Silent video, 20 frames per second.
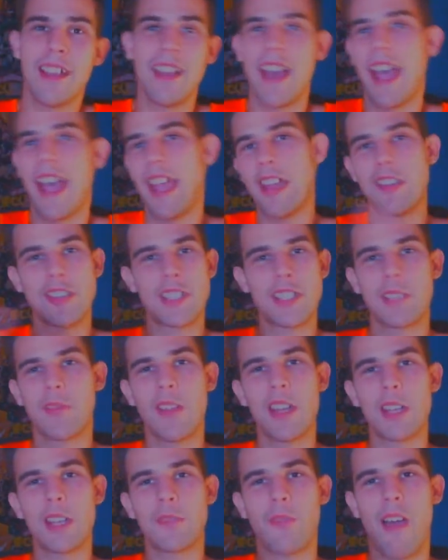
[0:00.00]
I had just
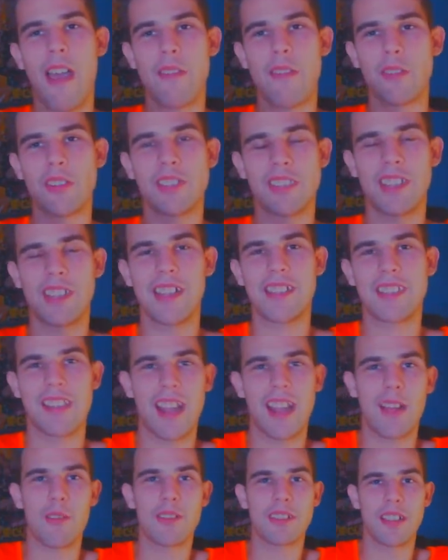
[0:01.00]
finished five or six, and
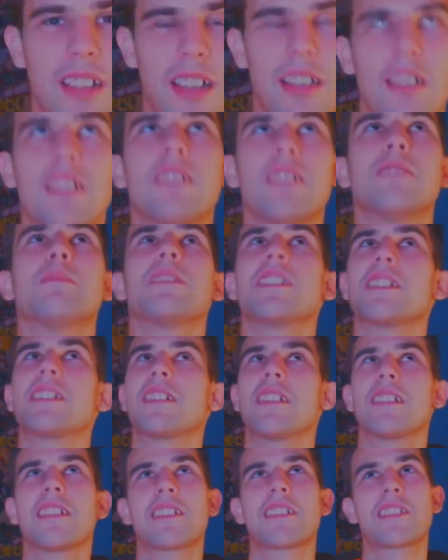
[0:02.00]
I was like, oh my
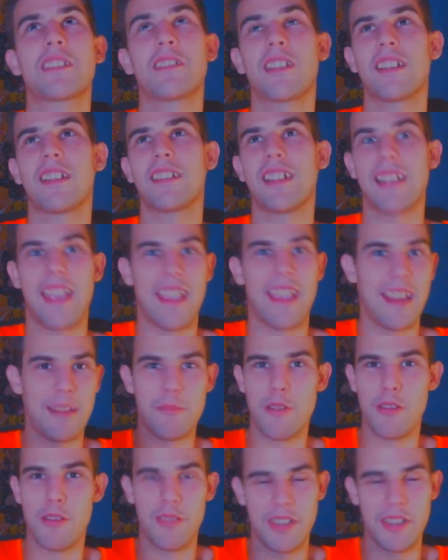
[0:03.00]
god, I still got like eight movies